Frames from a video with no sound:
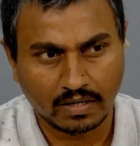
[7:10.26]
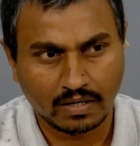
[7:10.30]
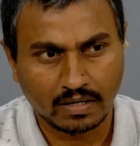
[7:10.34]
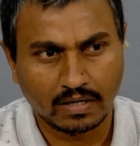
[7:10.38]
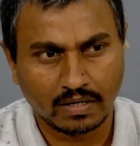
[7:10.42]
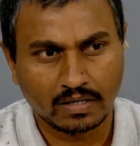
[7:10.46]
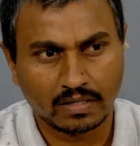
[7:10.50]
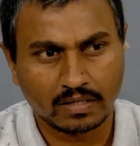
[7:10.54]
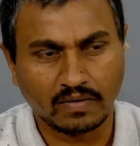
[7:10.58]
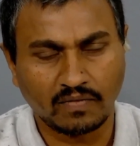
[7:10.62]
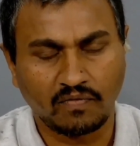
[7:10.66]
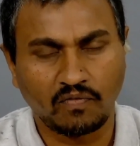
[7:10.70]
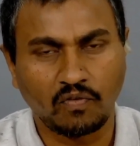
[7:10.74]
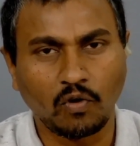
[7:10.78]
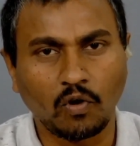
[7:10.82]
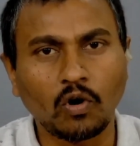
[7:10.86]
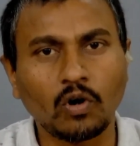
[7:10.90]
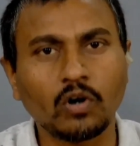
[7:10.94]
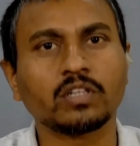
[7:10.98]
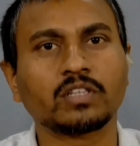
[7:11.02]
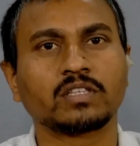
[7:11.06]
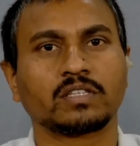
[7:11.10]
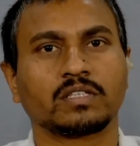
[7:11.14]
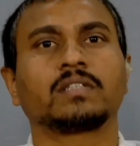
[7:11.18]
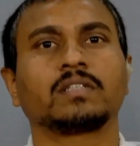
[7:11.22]
The
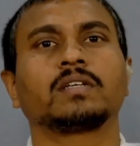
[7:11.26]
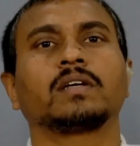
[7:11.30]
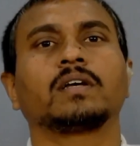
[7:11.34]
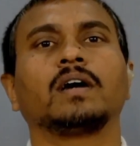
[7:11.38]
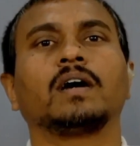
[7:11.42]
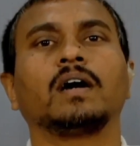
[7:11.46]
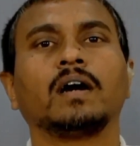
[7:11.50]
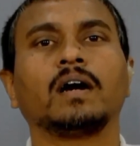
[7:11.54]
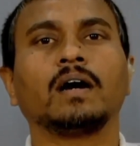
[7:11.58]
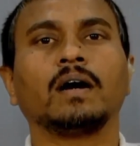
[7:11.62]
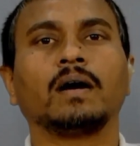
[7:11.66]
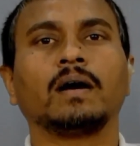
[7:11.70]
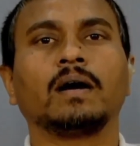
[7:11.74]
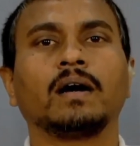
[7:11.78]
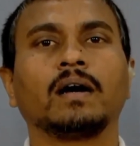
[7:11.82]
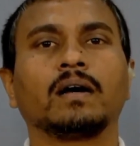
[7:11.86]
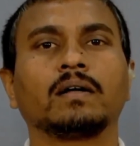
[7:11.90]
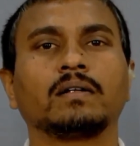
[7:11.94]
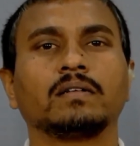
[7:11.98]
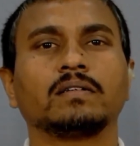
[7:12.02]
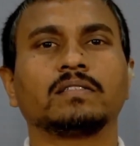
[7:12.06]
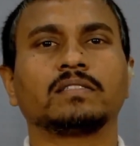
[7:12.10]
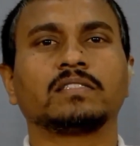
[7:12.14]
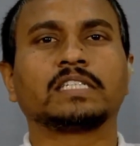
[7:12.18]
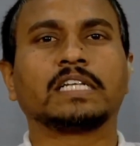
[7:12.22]

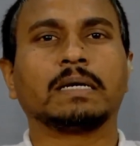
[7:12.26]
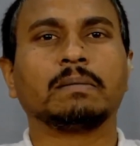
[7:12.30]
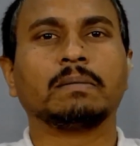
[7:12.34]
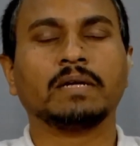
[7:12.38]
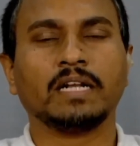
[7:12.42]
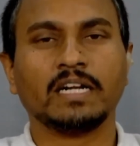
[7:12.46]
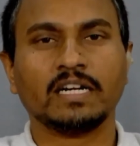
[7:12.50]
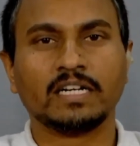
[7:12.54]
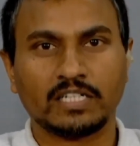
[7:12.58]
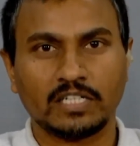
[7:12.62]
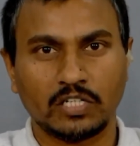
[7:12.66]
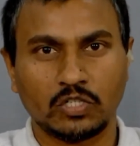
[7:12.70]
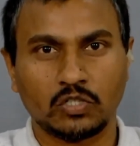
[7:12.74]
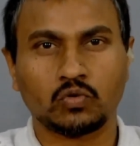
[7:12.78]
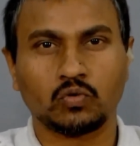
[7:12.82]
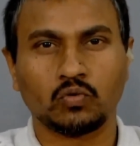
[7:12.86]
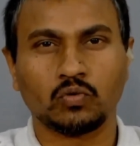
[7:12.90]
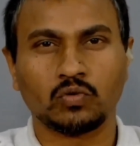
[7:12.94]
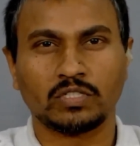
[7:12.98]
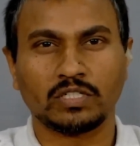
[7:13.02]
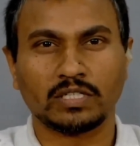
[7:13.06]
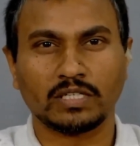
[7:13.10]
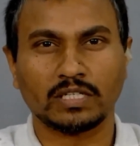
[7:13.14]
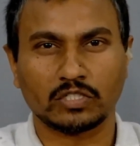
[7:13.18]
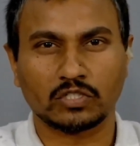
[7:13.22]
fourth stability
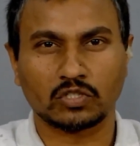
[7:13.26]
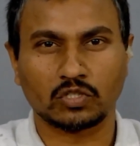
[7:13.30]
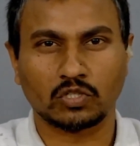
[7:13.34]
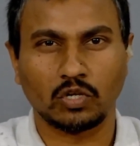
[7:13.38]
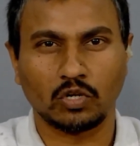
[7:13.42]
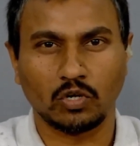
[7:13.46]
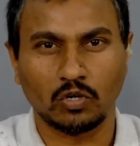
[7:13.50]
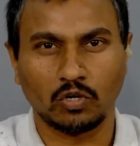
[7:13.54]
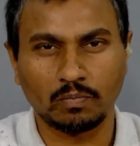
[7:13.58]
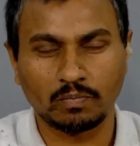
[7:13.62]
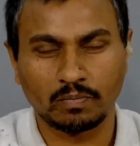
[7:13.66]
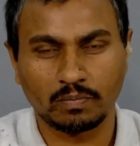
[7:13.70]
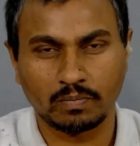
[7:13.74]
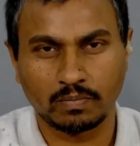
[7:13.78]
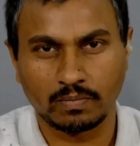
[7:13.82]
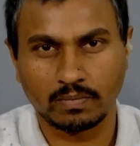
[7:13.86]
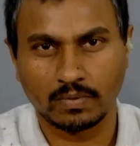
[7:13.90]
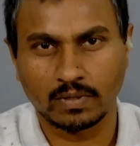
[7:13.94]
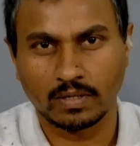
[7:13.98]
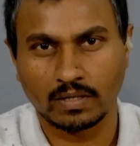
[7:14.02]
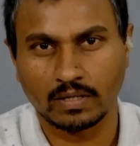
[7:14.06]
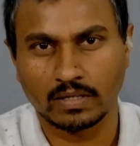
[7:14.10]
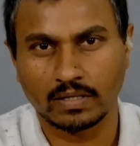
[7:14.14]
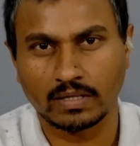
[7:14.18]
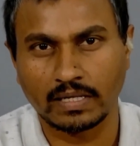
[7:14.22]
issues in the slope
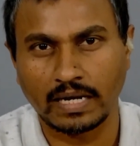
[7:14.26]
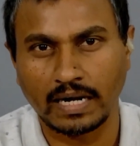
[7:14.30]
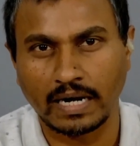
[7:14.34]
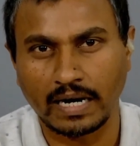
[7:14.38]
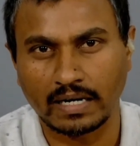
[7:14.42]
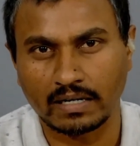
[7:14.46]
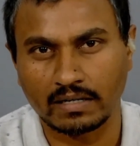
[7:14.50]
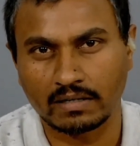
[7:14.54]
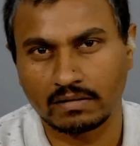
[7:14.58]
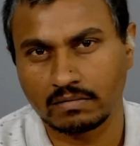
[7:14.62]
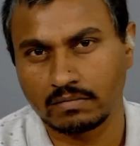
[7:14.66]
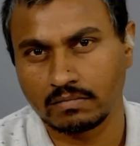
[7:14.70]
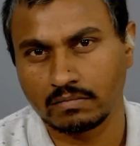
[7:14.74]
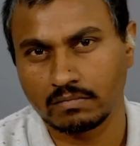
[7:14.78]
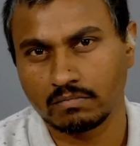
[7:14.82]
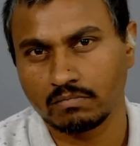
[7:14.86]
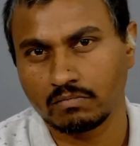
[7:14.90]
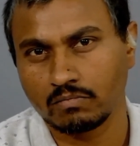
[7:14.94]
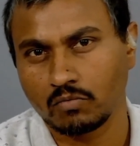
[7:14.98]
that